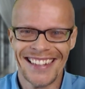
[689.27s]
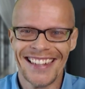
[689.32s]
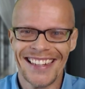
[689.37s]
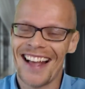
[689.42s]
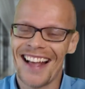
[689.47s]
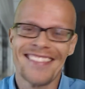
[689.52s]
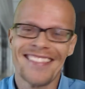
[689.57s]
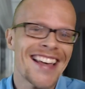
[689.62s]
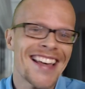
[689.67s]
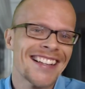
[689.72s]

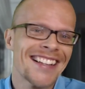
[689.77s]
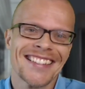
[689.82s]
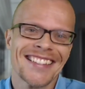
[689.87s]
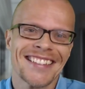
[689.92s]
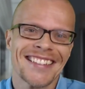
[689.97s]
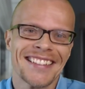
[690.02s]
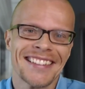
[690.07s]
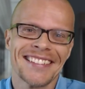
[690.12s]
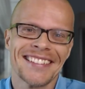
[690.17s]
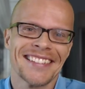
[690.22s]
And
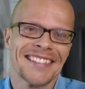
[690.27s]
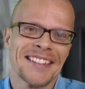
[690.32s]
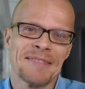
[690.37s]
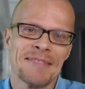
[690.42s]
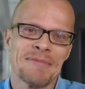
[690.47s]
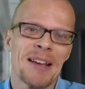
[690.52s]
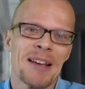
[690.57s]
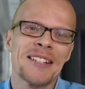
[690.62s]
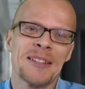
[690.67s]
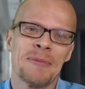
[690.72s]
that's the
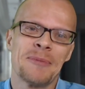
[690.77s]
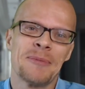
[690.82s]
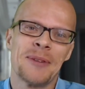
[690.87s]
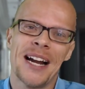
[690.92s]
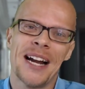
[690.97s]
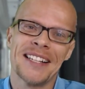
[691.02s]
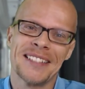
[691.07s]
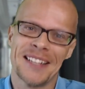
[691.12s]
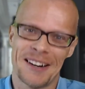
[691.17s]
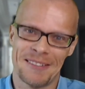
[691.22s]
big
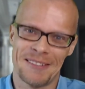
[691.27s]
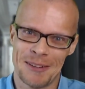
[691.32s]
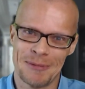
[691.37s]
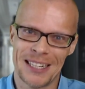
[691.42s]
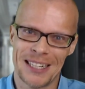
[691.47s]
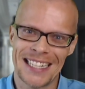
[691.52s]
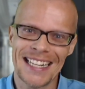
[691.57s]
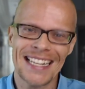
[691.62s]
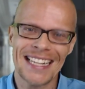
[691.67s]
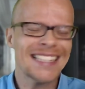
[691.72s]
surprise to
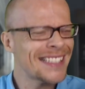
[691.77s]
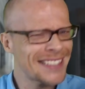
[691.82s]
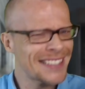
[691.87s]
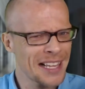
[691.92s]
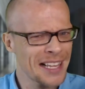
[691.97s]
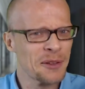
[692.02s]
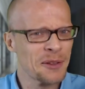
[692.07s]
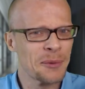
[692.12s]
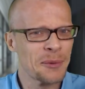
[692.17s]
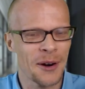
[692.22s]
everybody. It
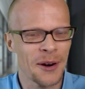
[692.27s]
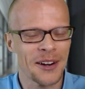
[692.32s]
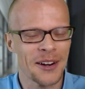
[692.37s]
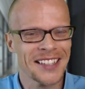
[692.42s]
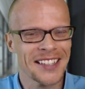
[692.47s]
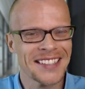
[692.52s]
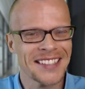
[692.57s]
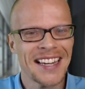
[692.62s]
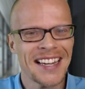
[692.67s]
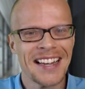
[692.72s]
still
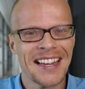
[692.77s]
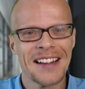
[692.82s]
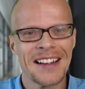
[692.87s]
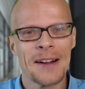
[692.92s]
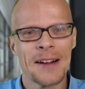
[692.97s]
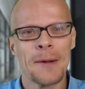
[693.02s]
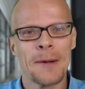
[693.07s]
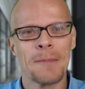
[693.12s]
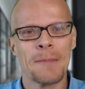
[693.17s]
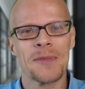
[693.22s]
worked.
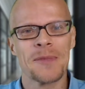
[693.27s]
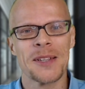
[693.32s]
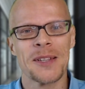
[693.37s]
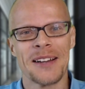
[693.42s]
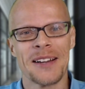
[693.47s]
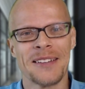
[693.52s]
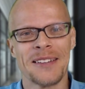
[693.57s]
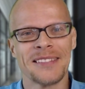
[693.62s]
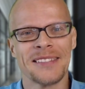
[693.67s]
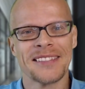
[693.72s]

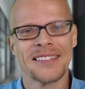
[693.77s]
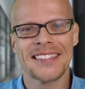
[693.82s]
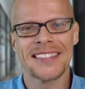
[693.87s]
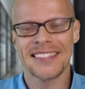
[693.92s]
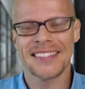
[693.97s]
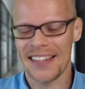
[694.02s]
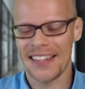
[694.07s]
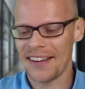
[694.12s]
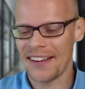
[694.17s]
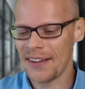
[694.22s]

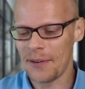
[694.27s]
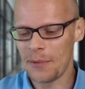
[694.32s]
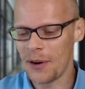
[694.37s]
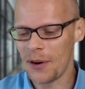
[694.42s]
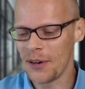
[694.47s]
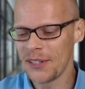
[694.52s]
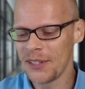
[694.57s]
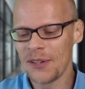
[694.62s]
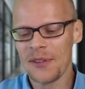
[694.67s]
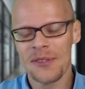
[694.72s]
There are
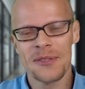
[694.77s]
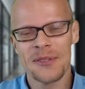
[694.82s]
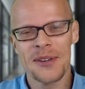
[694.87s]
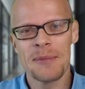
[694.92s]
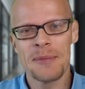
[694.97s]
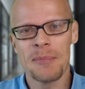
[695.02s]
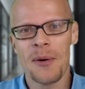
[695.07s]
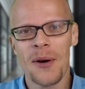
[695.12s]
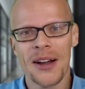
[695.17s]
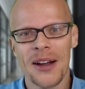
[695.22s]
1, 2,
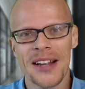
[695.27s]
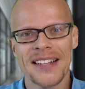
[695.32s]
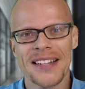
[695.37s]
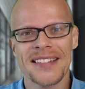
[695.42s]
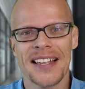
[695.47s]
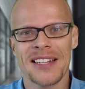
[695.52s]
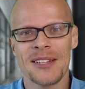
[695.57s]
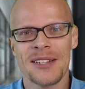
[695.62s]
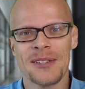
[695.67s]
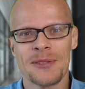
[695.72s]
3
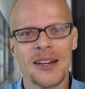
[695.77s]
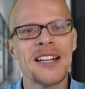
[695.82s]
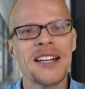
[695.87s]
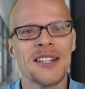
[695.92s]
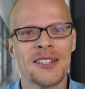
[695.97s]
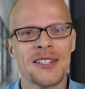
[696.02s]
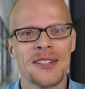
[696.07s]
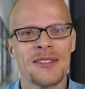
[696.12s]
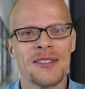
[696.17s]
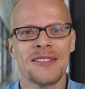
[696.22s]
points that you
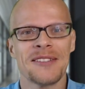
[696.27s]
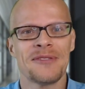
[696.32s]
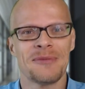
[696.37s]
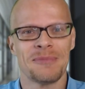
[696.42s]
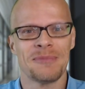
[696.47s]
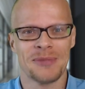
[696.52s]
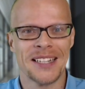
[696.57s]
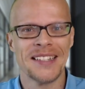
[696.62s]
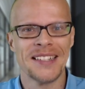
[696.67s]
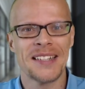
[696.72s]
really should have
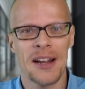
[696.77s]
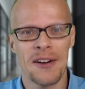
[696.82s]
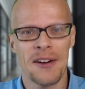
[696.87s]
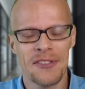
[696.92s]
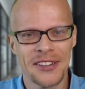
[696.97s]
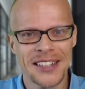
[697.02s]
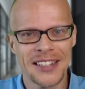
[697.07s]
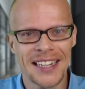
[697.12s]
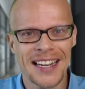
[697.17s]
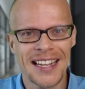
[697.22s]
done
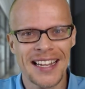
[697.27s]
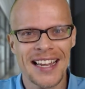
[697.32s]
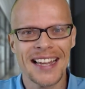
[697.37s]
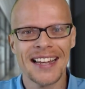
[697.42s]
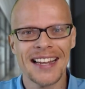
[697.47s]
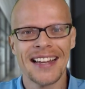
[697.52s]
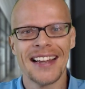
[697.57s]
differently,